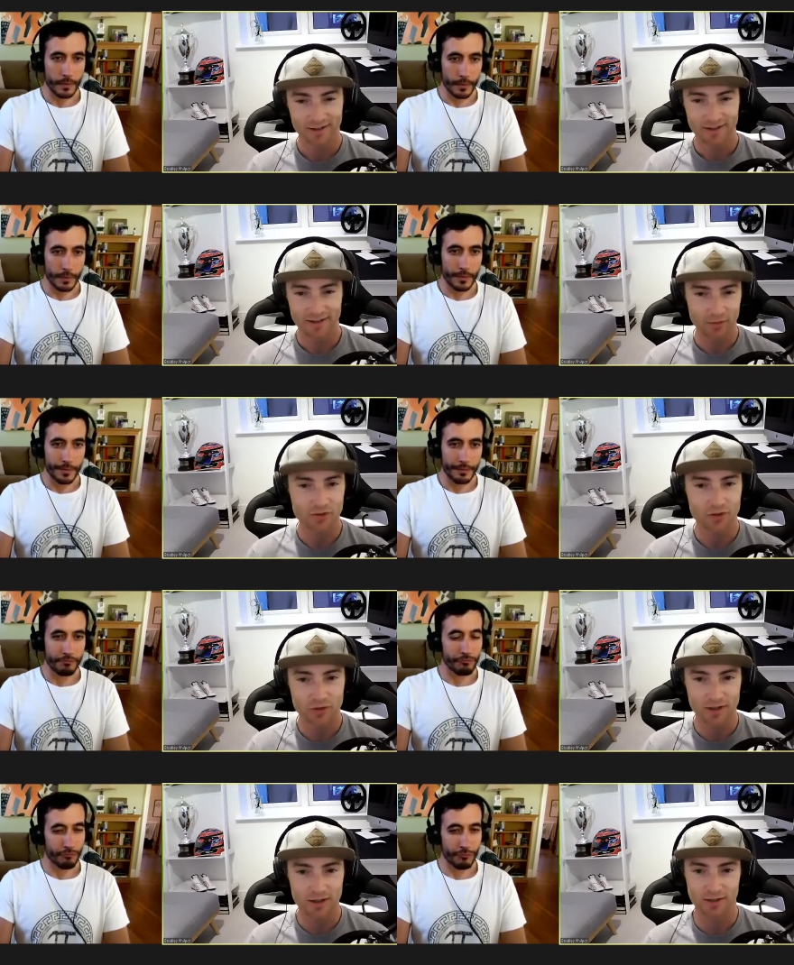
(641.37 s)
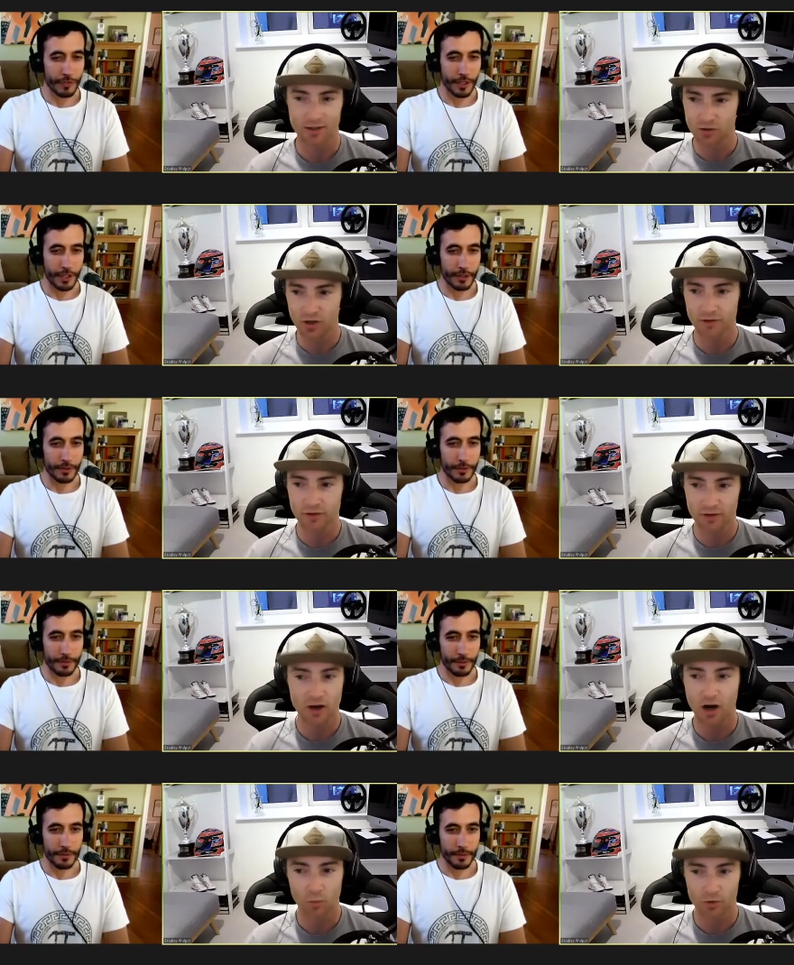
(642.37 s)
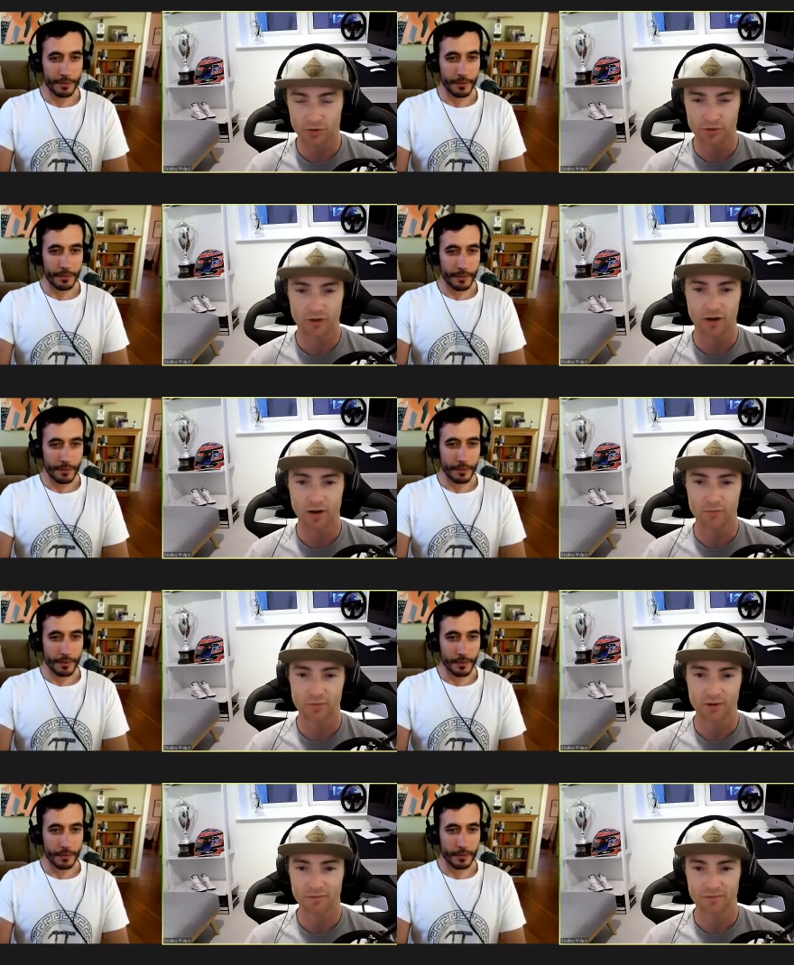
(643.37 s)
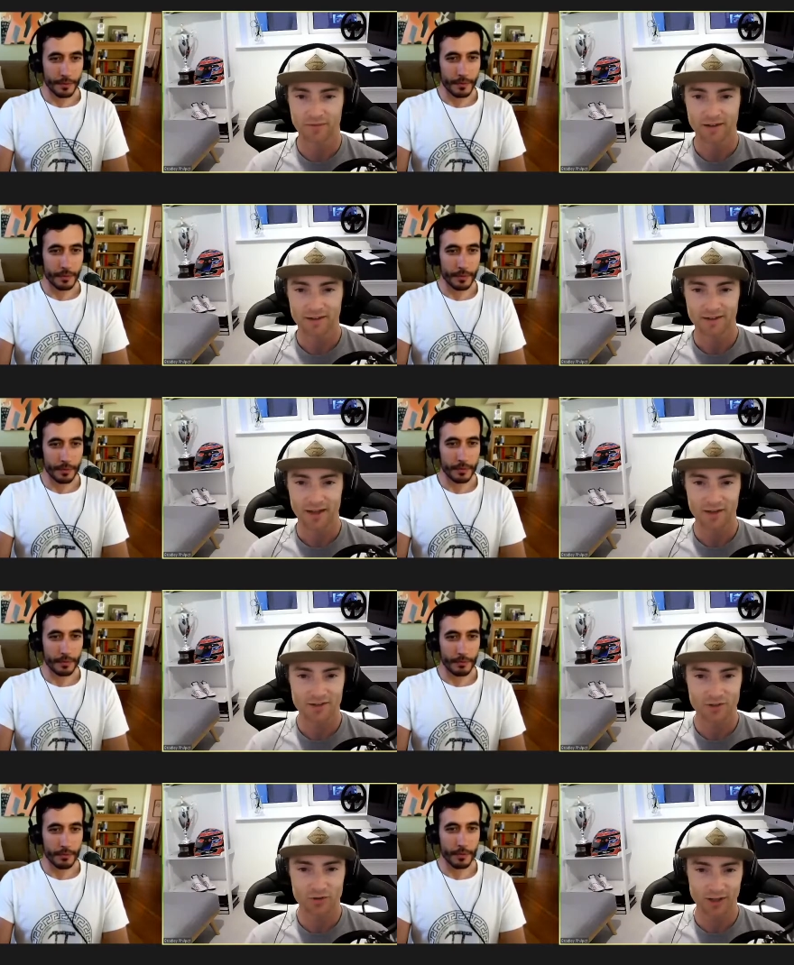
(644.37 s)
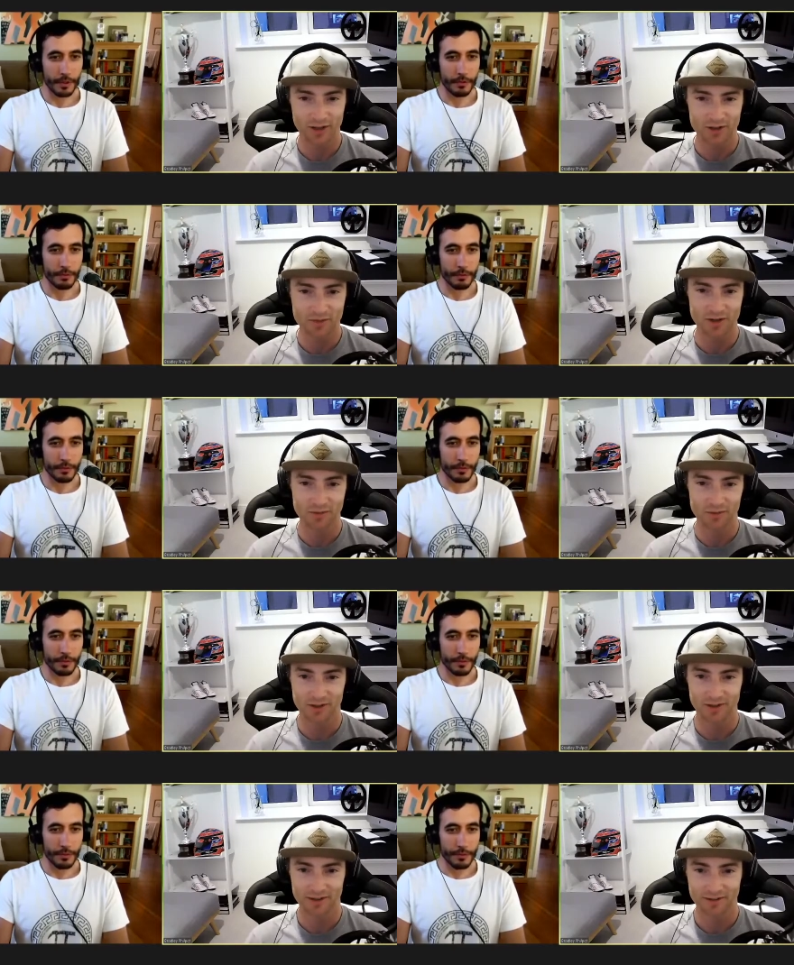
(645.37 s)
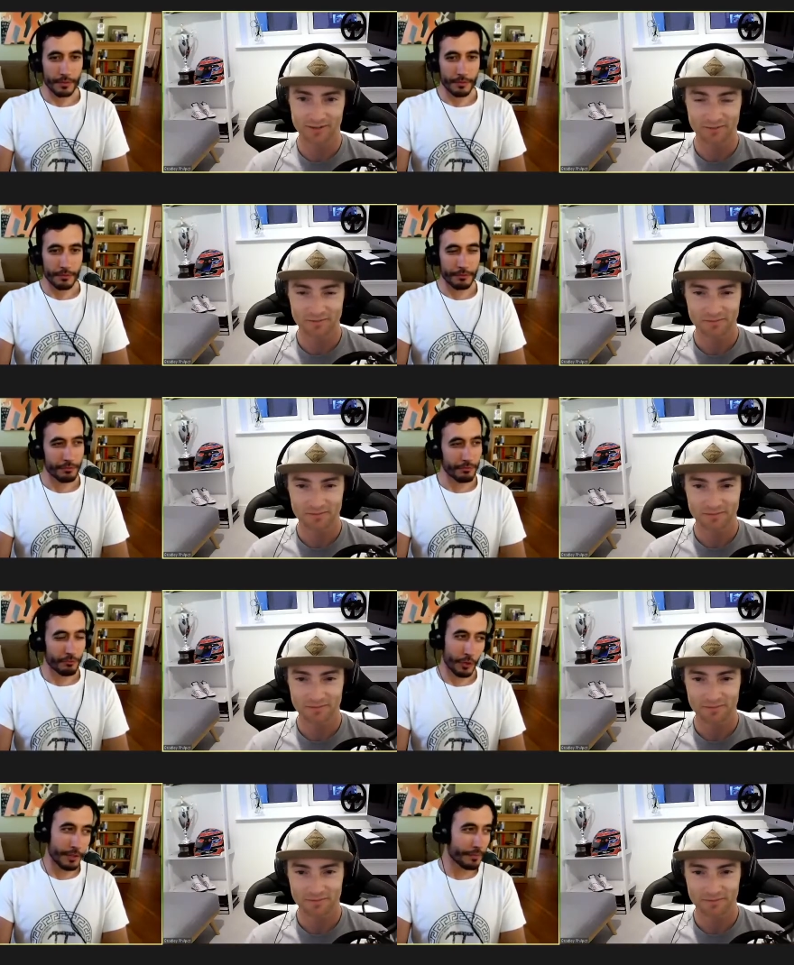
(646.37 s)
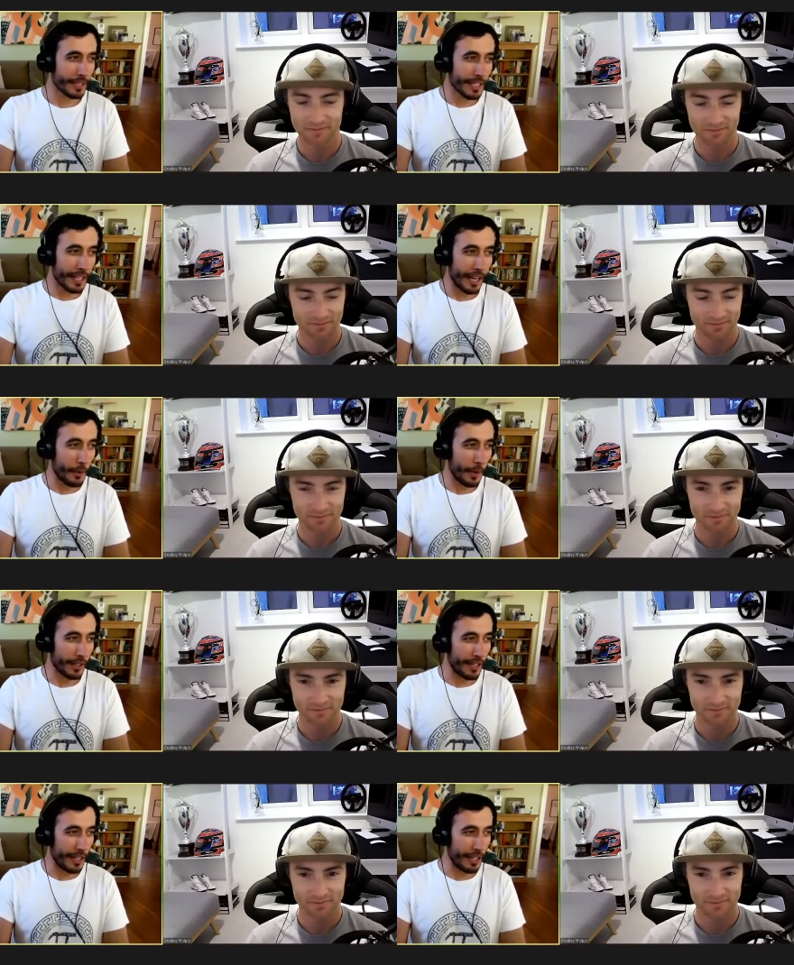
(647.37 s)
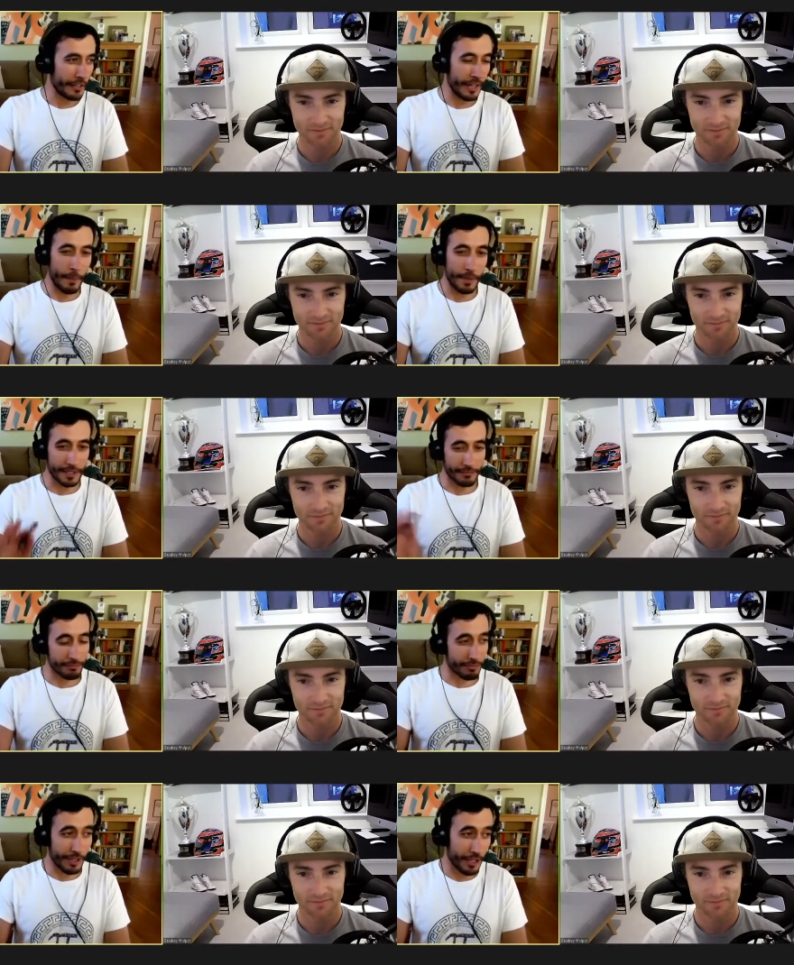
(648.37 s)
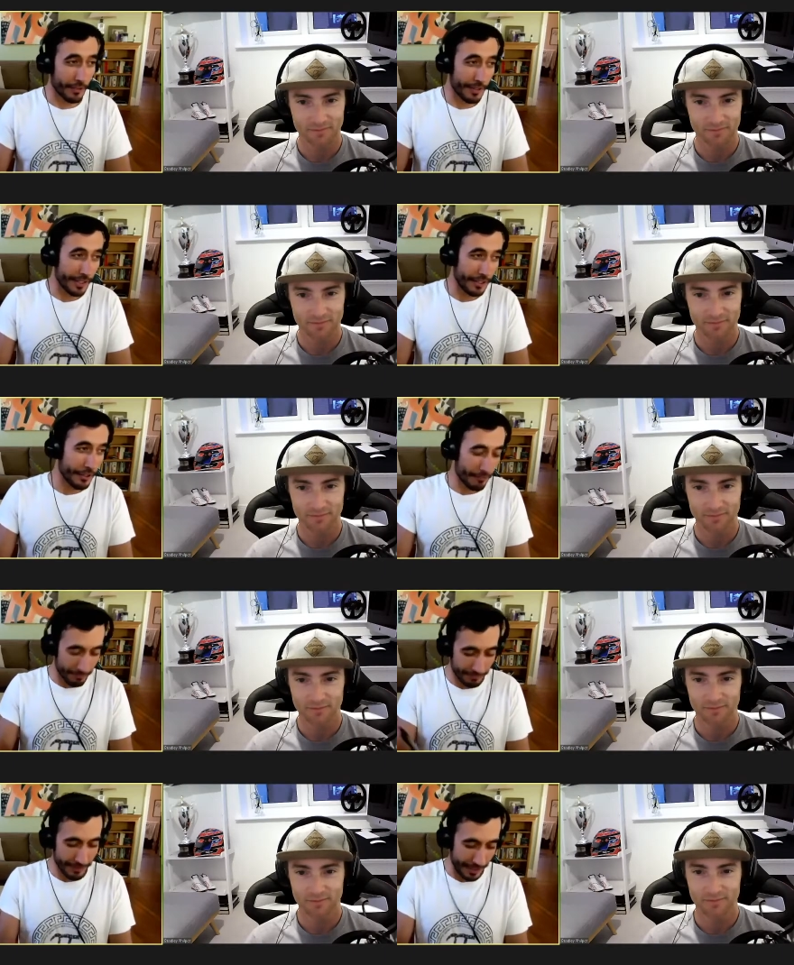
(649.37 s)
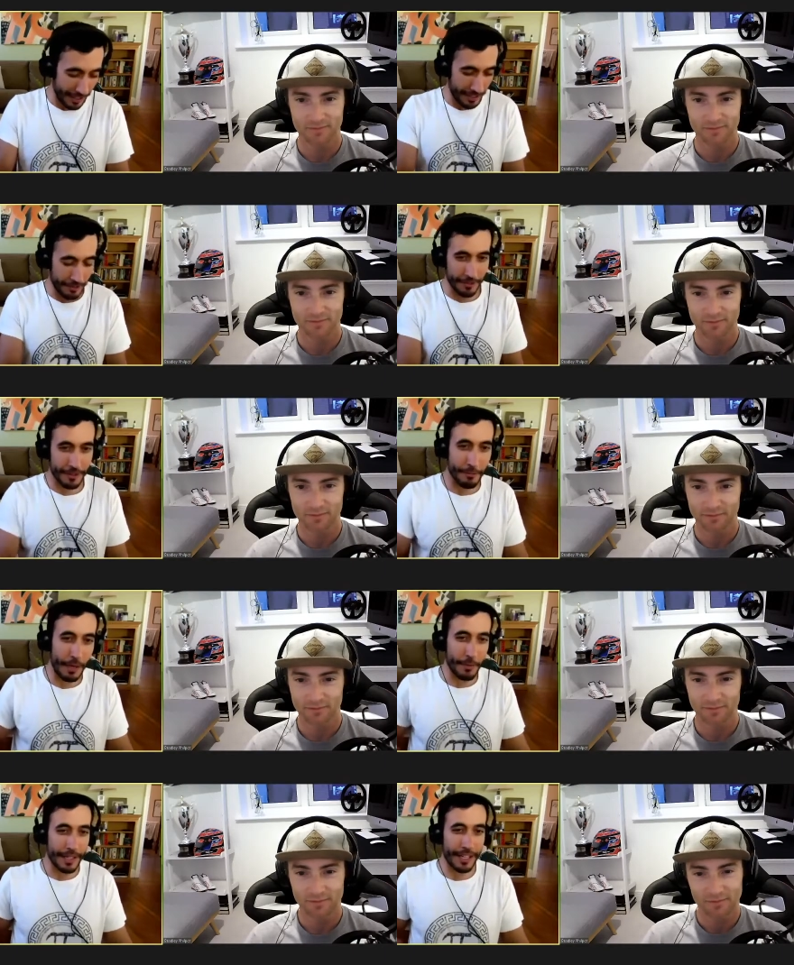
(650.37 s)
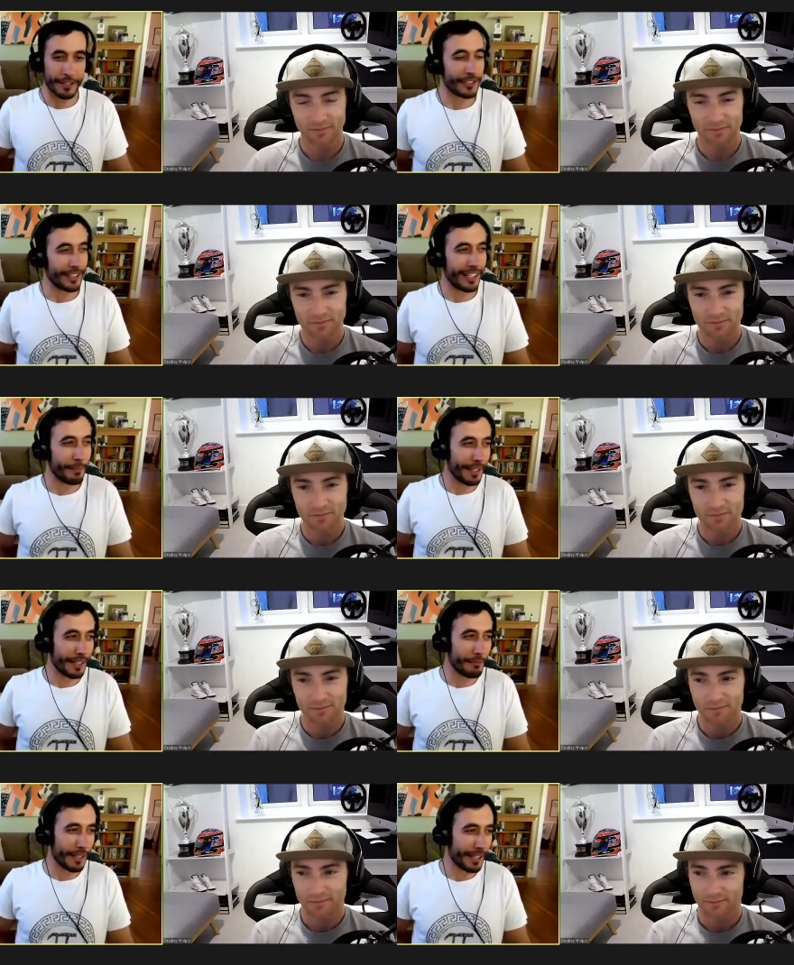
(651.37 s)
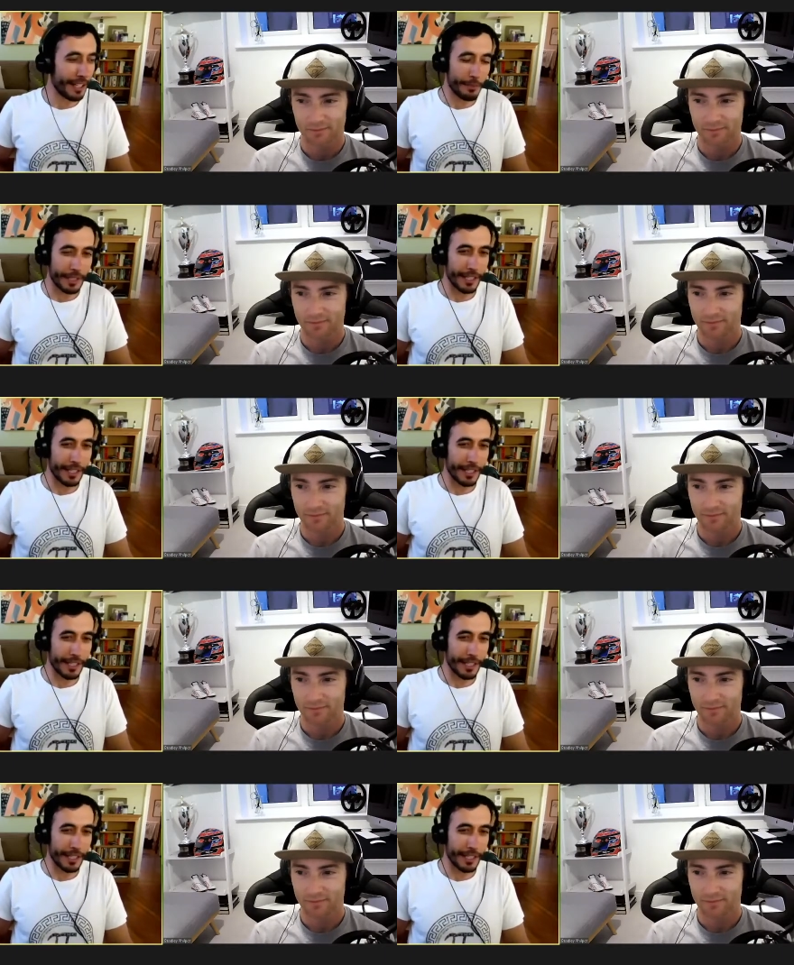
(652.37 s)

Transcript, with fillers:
Speaker 1: that was the trickiest thing. Well, Driving the car wasn't so hard, but yeah, straight line speed was hard.
Speaker 2: Well, anyway, uh, the numbers look very good and might be a rationale behind that. But yeah,